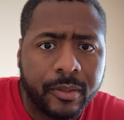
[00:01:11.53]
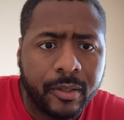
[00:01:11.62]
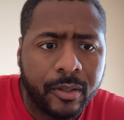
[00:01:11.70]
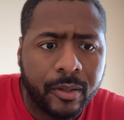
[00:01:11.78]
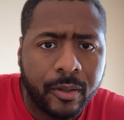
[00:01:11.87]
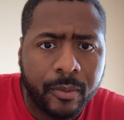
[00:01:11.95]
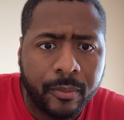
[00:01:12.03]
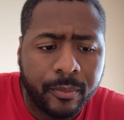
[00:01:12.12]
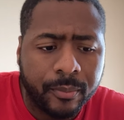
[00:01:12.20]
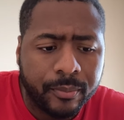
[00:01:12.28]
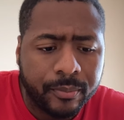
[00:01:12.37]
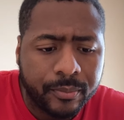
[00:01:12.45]

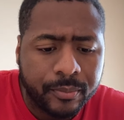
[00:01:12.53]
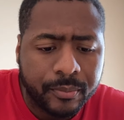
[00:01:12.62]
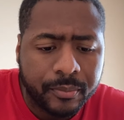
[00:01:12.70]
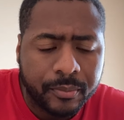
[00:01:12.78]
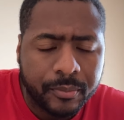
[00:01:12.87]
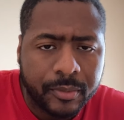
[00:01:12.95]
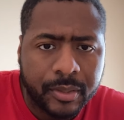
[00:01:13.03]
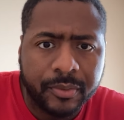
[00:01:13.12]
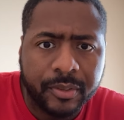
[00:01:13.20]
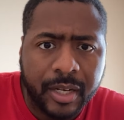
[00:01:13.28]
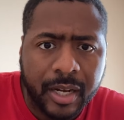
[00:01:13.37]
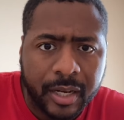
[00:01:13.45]
um,
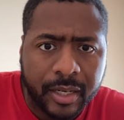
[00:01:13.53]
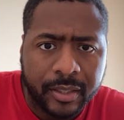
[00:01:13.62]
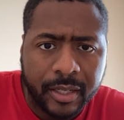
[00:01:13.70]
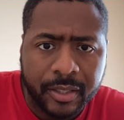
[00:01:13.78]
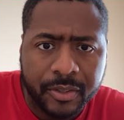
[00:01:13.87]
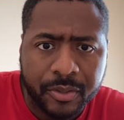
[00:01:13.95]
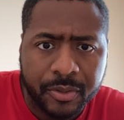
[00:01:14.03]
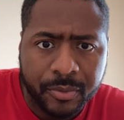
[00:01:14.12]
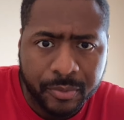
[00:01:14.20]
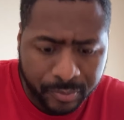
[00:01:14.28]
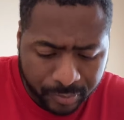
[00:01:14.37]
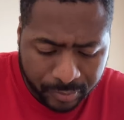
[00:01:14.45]
7'3 guy that, can
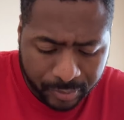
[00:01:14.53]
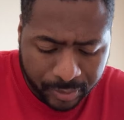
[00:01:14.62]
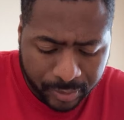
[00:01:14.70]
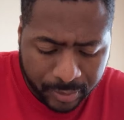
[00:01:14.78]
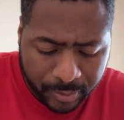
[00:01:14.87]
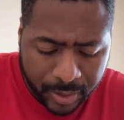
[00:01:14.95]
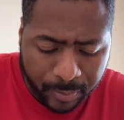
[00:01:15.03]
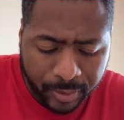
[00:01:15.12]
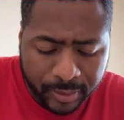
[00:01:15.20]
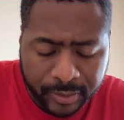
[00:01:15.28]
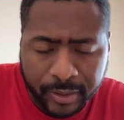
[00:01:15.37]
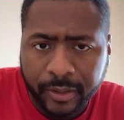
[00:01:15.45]
shoot and
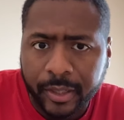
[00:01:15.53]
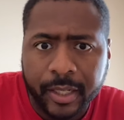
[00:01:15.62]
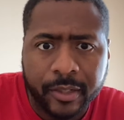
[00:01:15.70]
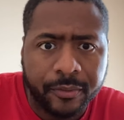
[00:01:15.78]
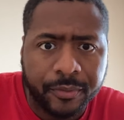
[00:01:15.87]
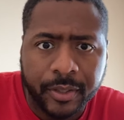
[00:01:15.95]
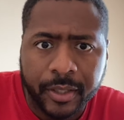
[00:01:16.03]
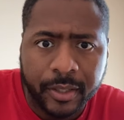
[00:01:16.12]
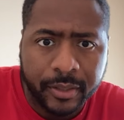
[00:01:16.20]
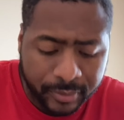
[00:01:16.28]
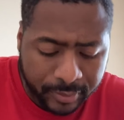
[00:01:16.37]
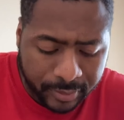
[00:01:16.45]
play center and
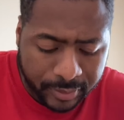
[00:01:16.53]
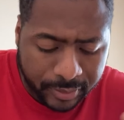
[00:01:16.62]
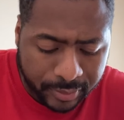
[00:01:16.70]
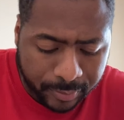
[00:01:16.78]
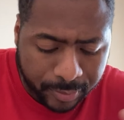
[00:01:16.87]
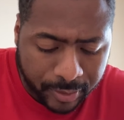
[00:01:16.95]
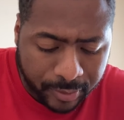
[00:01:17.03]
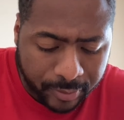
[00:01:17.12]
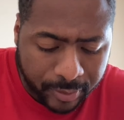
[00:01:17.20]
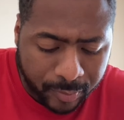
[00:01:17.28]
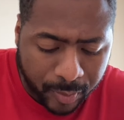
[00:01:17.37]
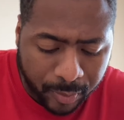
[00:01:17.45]
defend. He's a good player.
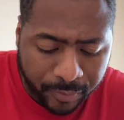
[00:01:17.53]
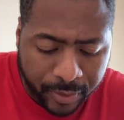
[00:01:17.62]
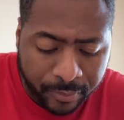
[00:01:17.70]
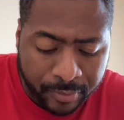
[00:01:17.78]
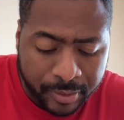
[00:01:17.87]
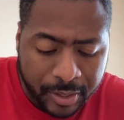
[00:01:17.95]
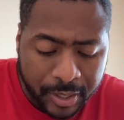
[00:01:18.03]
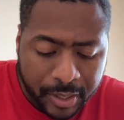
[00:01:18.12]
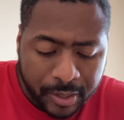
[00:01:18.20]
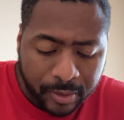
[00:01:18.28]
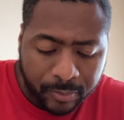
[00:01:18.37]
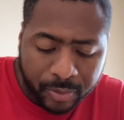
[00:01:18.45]
He's one of my favorite.
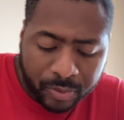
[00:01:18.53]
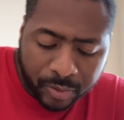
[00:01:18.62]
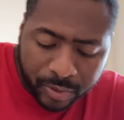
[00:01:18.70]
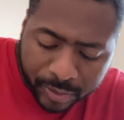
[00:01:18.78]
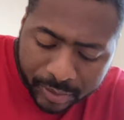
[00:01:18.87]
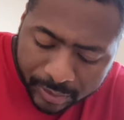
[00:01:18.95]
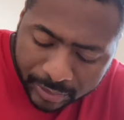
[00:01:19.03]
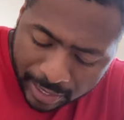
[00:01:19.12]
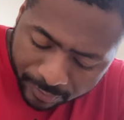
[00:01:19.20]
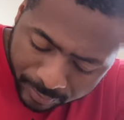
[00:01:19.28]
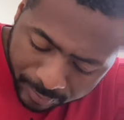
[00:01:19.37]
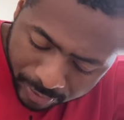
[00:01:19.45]
Number 23 is
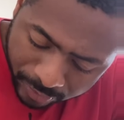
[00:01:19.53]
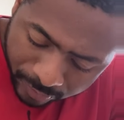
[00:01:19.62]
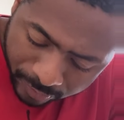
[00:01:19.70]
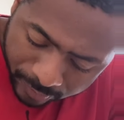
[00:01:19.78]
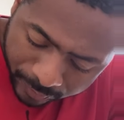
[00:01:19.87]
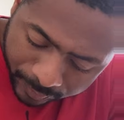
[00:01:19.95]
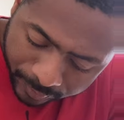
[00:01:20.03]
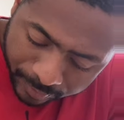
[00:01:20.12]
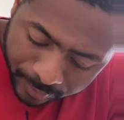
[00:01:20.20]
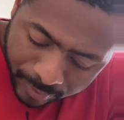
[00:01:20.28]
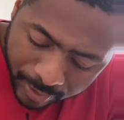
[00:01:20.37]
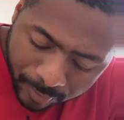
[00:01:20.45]
Donovan Mitchell.
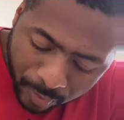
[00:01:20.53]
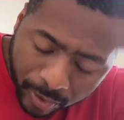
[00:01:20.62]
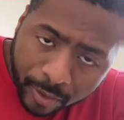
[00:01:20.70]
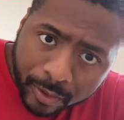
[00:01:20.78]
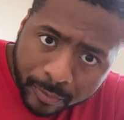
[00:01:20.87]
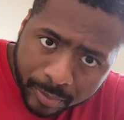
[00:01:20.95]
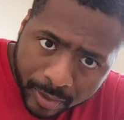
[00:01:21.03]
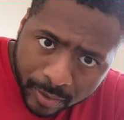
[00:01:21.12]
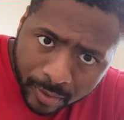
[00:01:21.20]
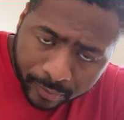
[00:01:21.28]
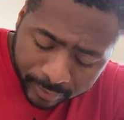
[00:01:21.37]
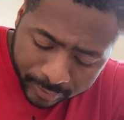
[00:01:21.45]
He bought out in the
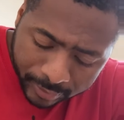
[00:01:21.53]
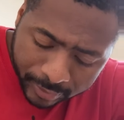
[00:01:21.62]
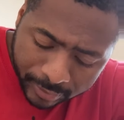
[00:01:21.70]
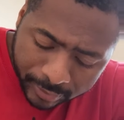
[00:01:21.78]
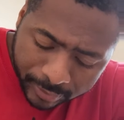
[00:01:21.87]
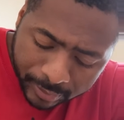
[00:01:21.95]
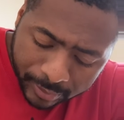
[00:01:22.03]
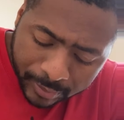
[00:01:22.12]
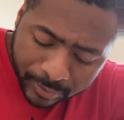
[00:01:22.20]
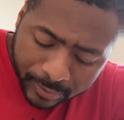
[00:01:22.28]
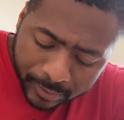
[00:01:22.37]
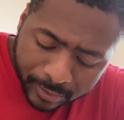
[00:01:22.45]
playoffs and then
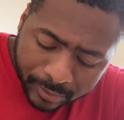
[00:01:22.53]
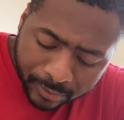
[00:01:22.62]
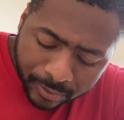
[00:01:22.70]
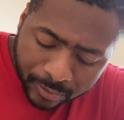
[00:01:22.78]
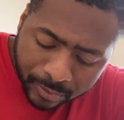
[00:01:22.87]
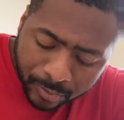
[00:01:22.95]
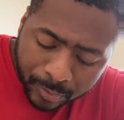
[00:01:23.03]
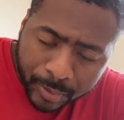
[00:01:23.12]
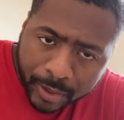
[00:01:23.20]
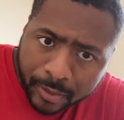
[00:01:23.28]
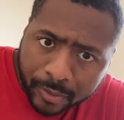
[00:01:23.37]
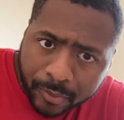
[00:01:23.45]
the dude can
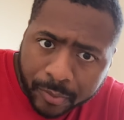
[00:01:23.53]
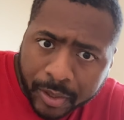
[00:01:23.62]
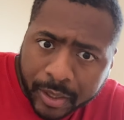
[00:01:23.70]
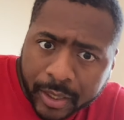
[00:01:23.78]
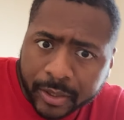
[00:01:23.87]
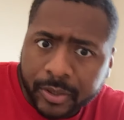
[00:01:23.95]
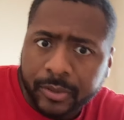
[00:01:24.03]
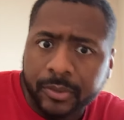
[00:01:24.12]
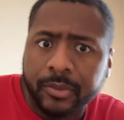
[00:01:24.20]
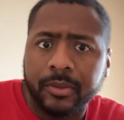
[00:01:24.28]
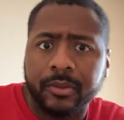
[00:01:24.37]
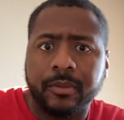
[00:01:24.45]
play the one and a
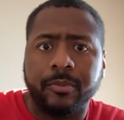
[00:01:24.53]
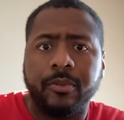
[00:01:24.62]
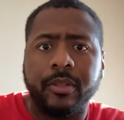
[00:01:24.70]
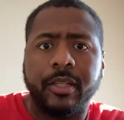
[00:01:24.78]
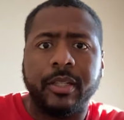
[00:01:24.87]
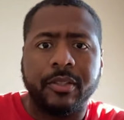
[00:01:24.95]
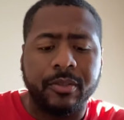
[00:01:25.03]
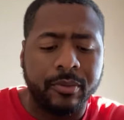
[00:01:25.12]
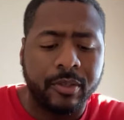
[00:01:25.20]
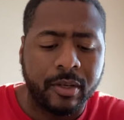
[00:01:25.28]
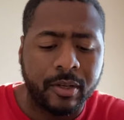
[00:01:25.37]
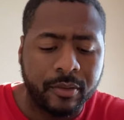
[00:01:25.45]
two point and
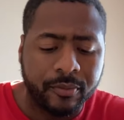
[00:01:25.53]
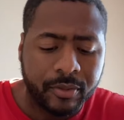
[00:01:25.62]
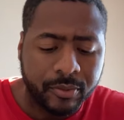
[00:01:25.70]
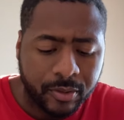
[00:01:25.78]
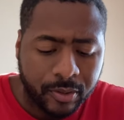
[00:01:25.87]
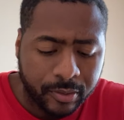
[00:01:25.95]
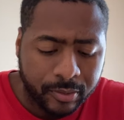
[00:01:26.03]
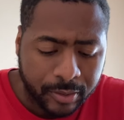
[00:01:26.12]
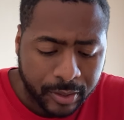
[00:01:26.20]
shooting guard for Utah.